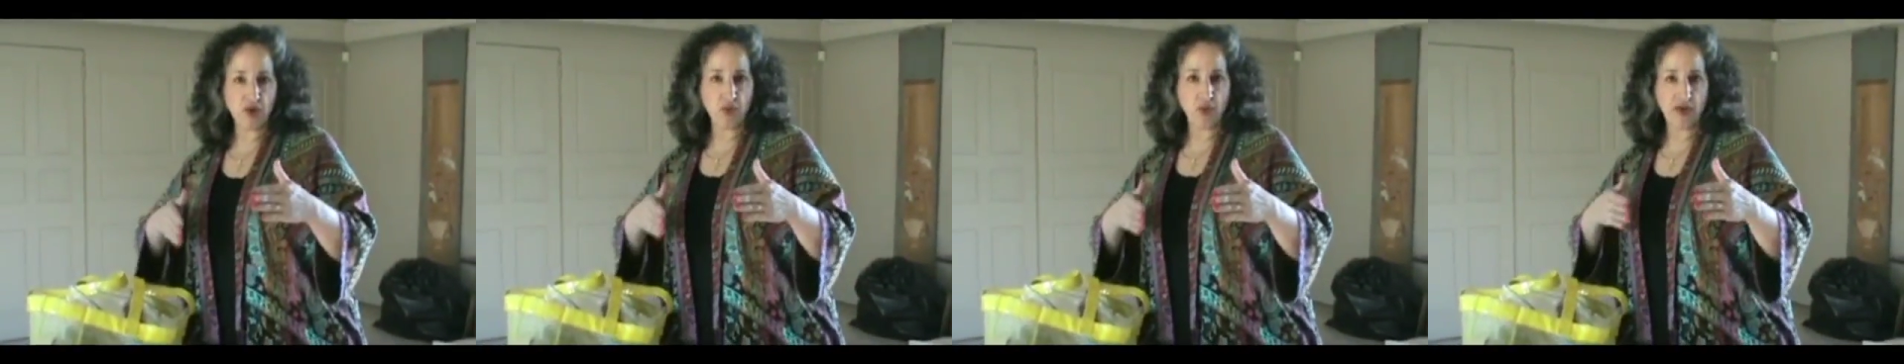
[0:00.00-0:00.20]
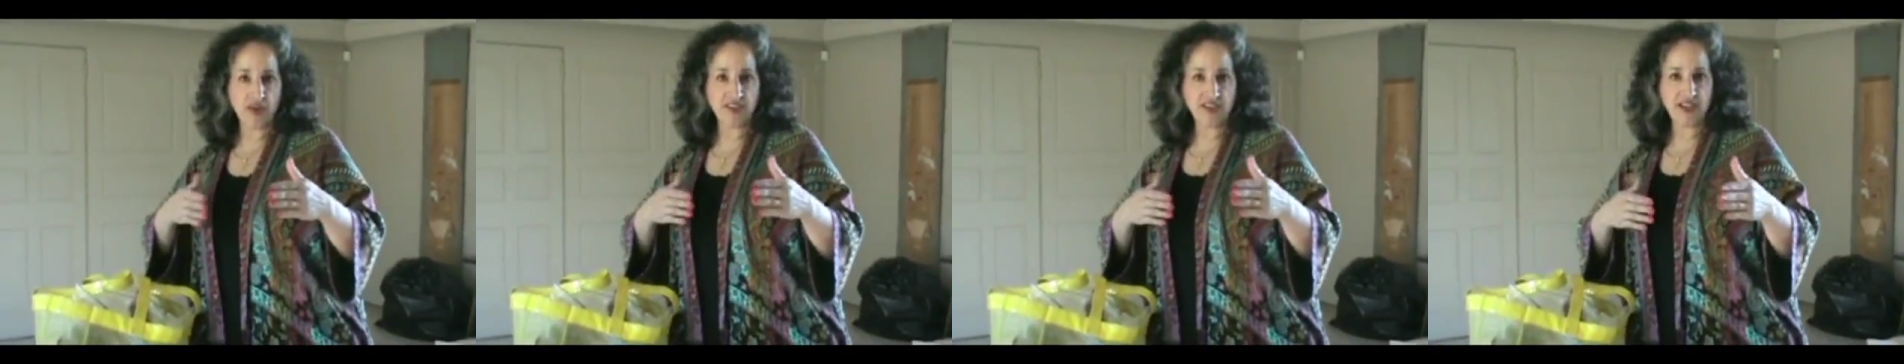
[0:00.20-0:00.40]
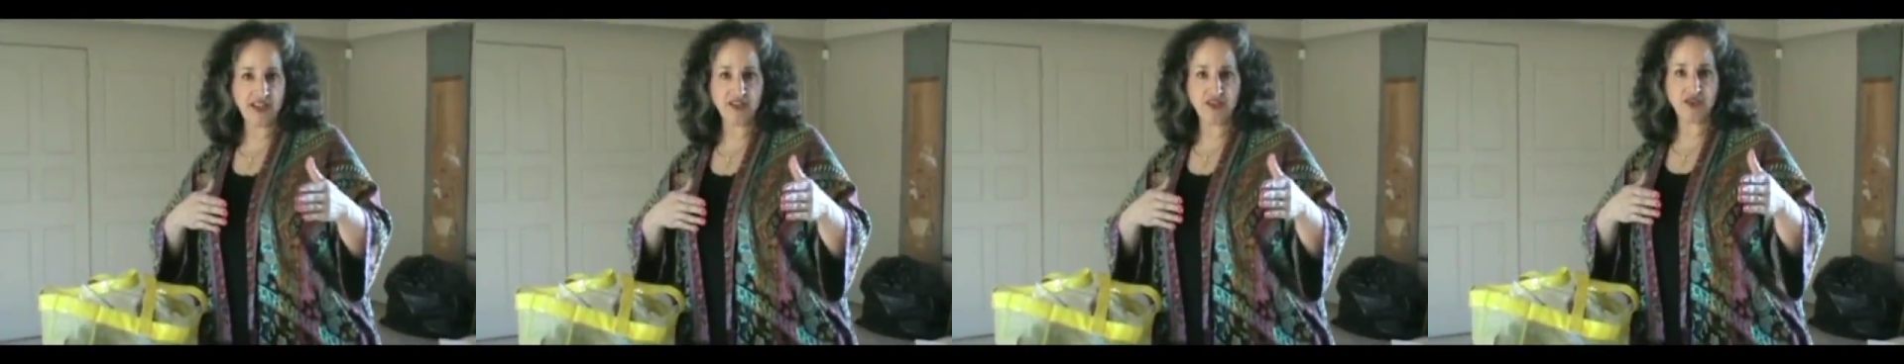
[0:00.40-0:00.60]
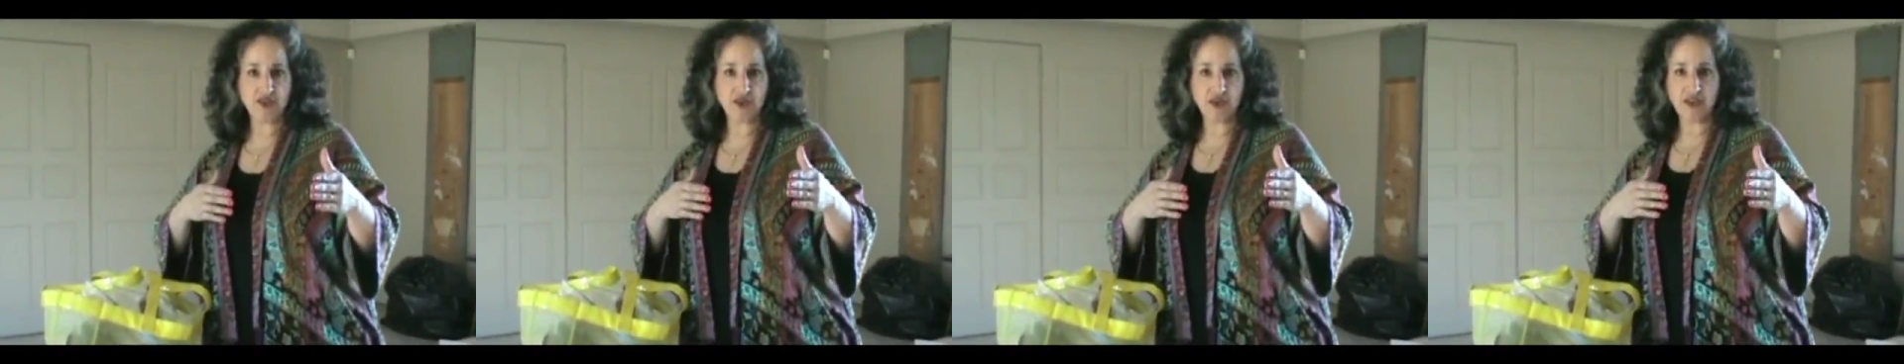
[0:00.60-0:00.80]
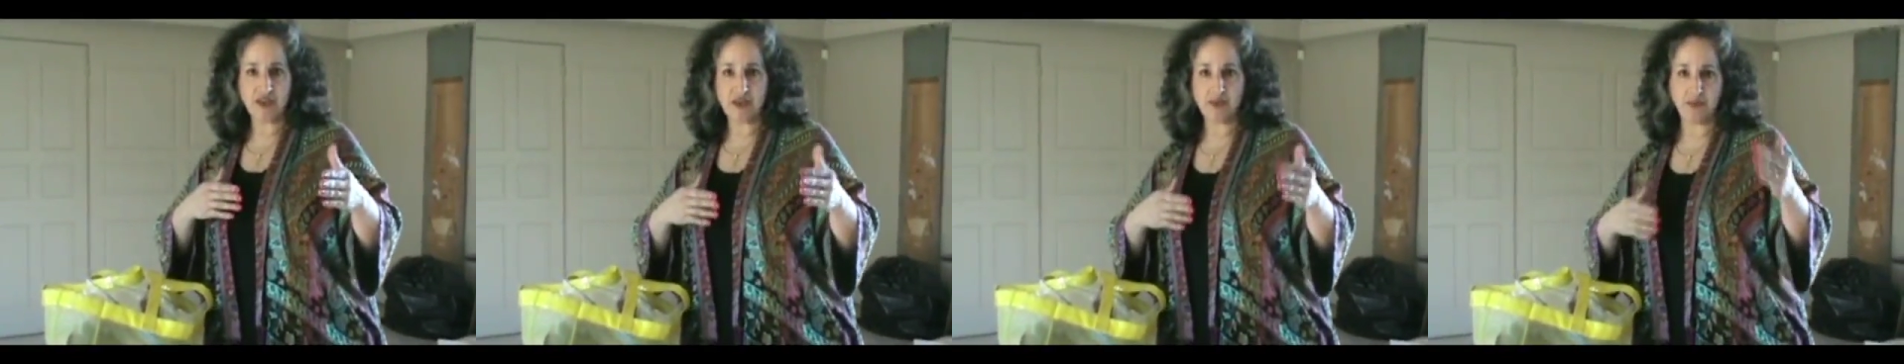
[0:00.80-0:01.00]
once I
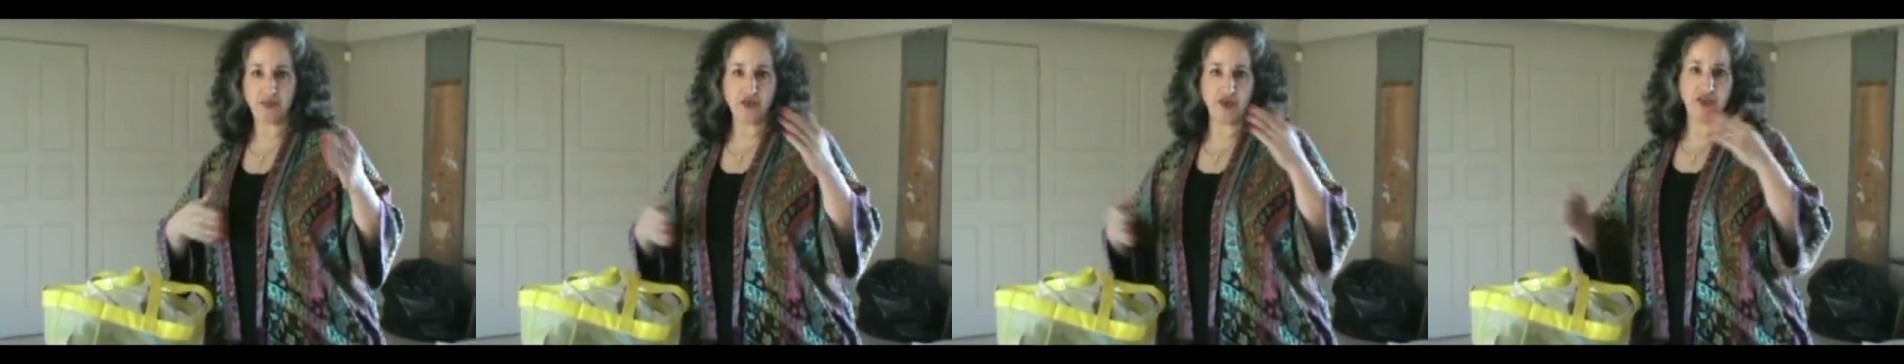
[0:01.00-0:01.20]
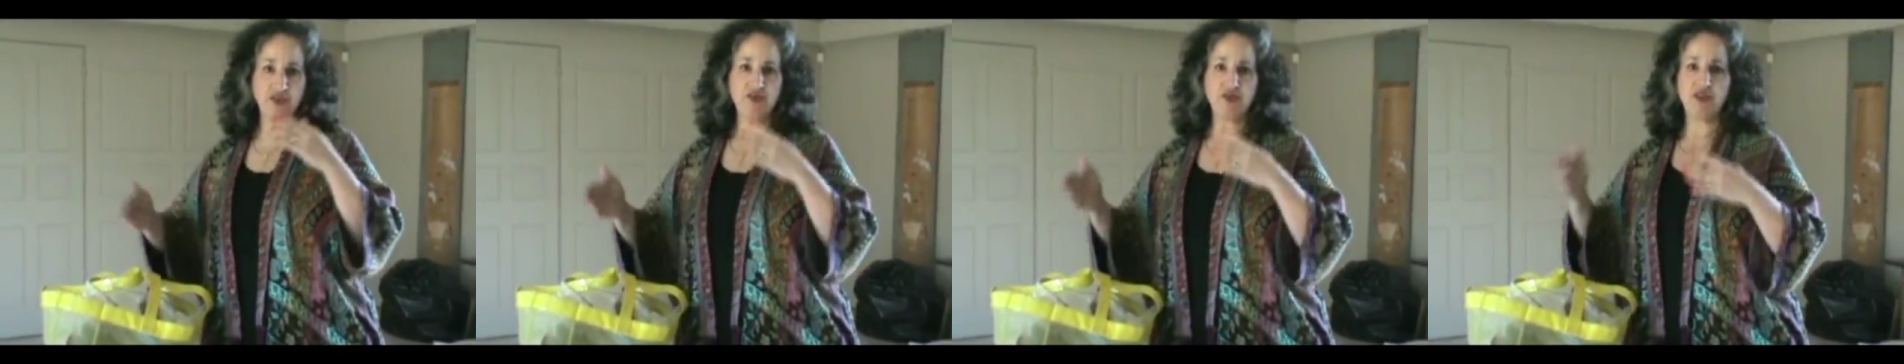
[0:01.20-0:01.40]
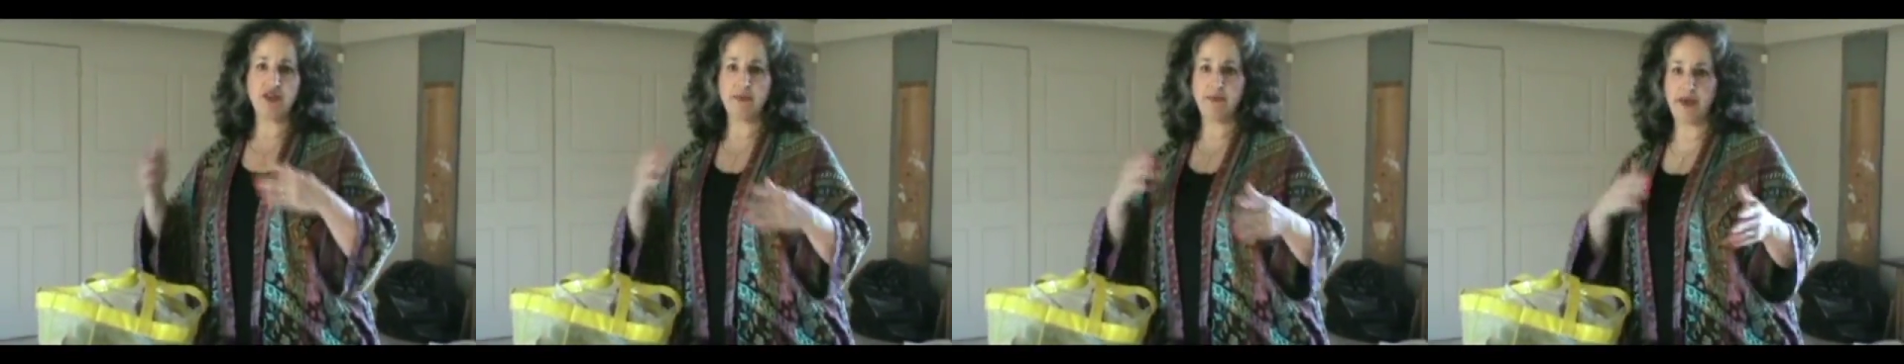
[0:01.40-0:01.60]
start the prayers in the